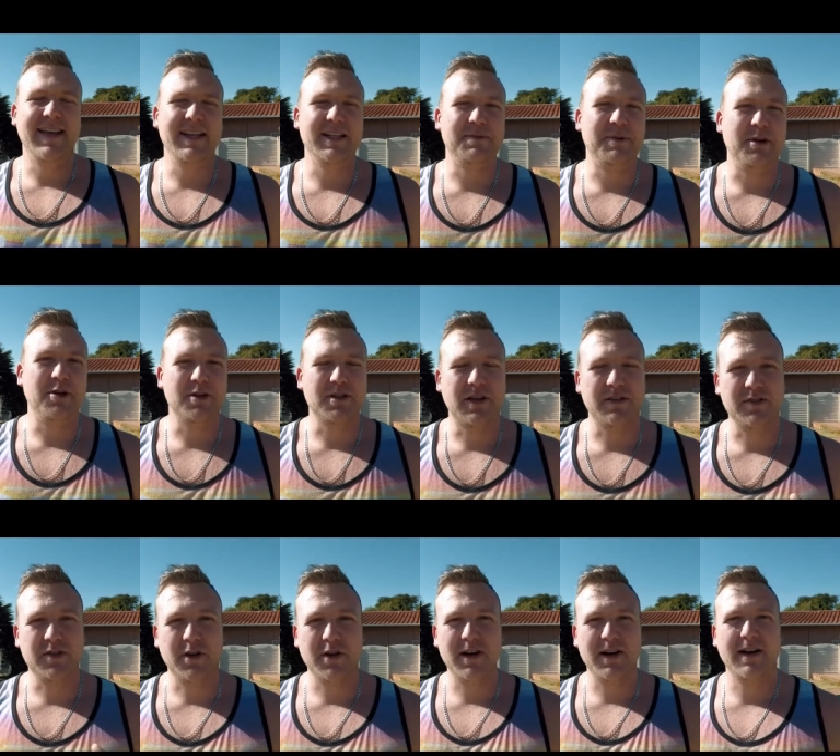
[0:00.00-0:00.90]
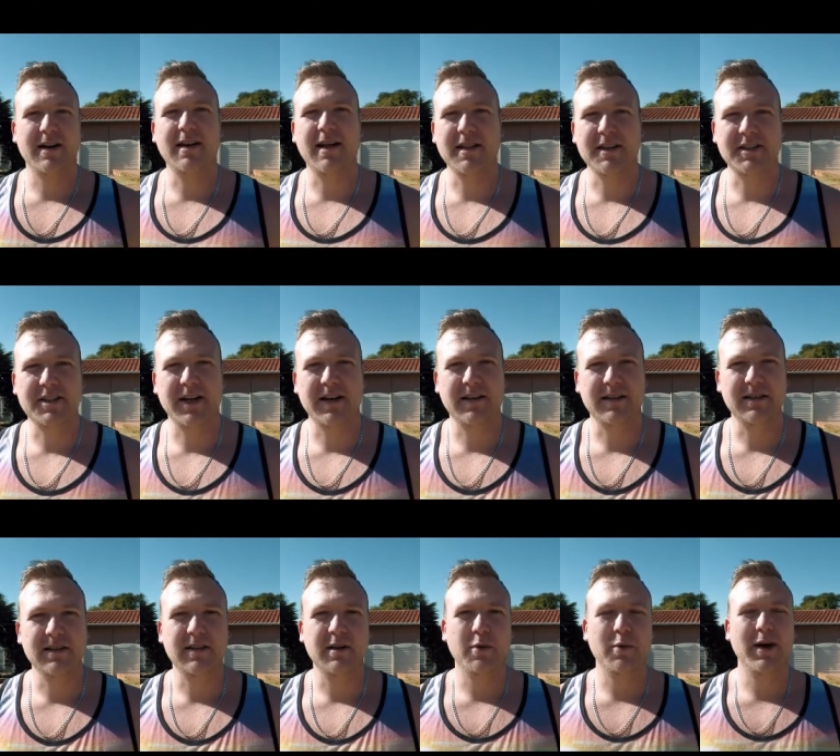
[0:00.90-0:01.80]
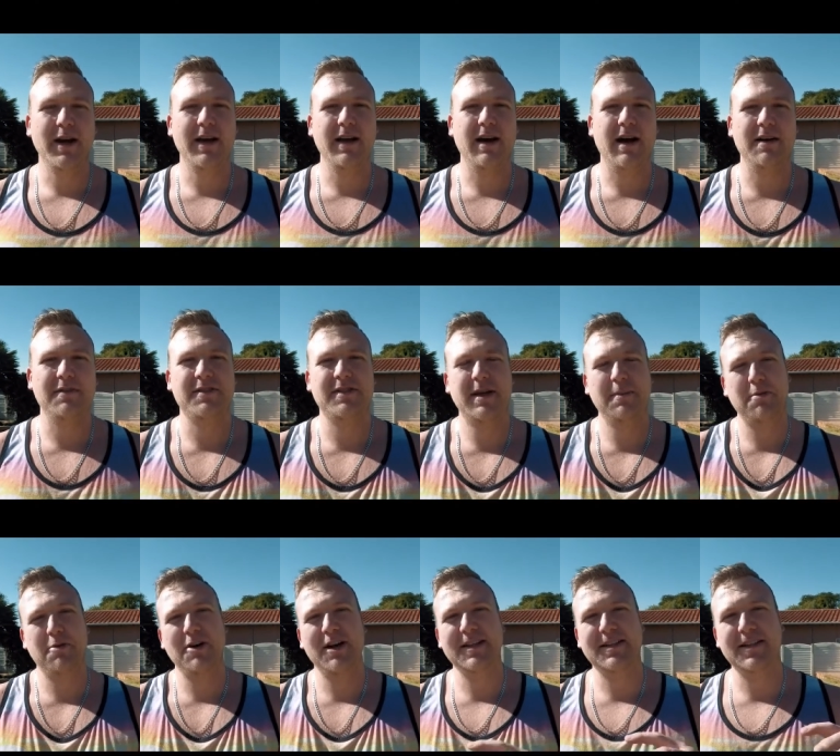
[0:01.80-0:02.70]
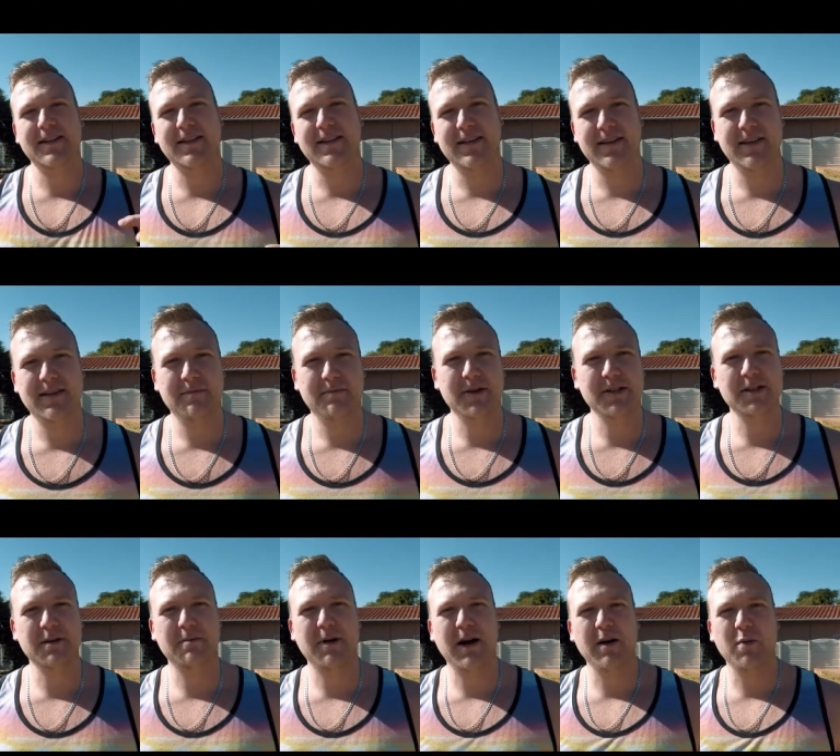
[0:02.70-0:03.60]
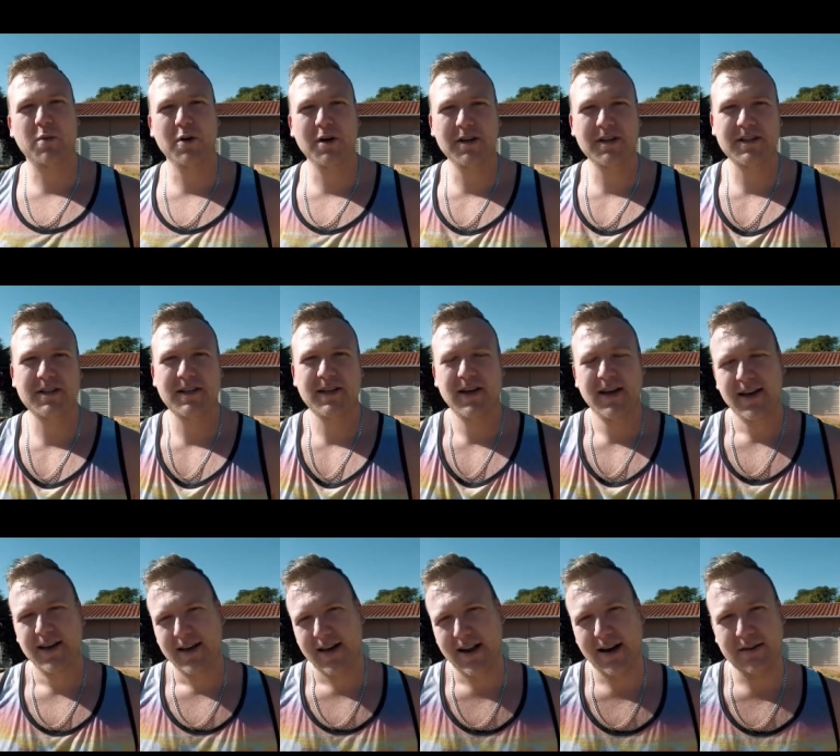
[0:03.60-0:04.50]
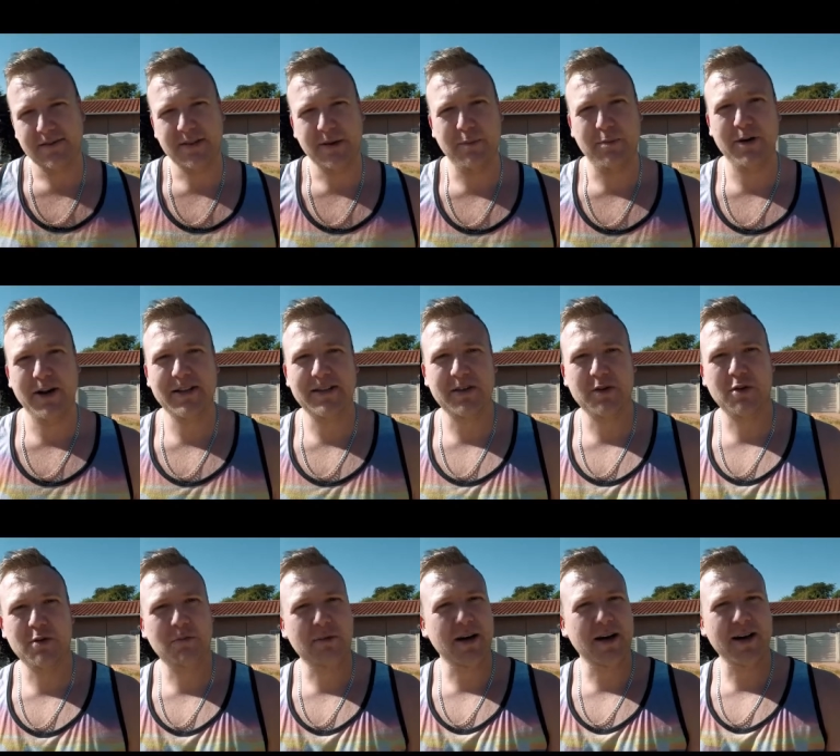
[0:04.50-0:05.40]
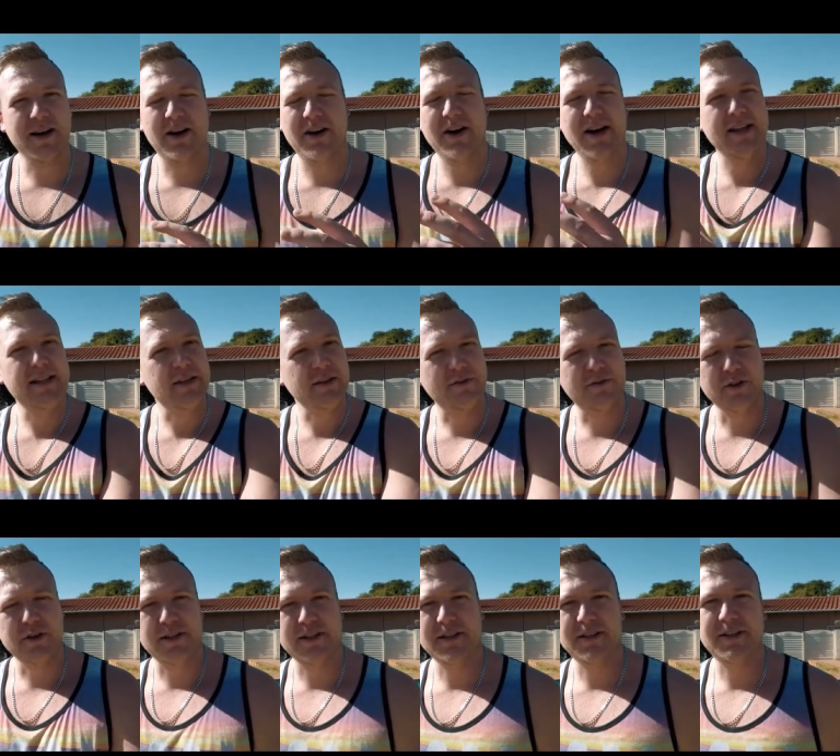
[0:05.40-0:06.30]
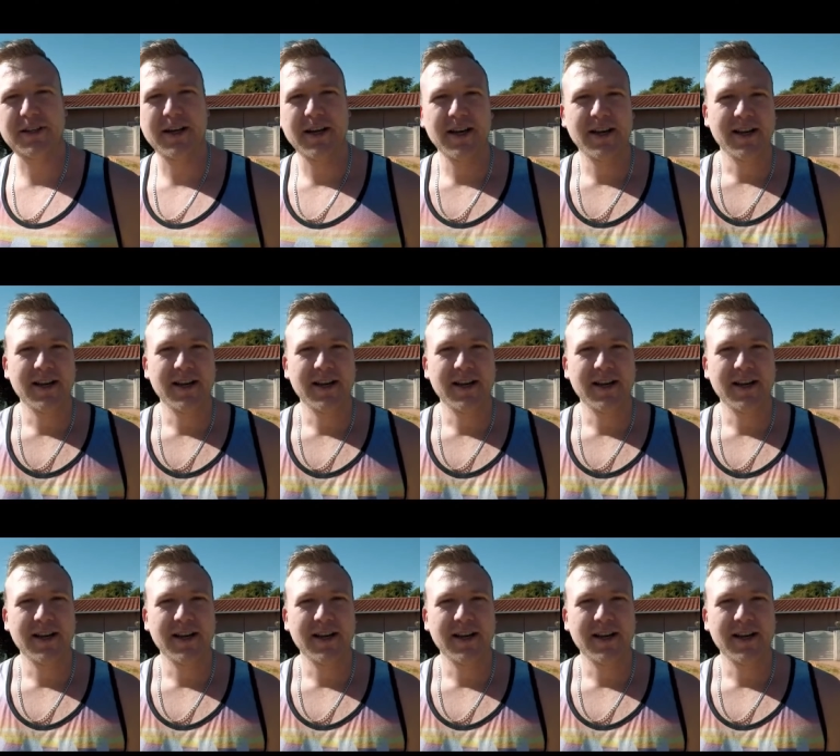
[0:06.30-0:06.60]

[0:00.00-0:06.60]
that is because I've started another channel where I've separated Muscle Mind Works and I've separated all my creative footage.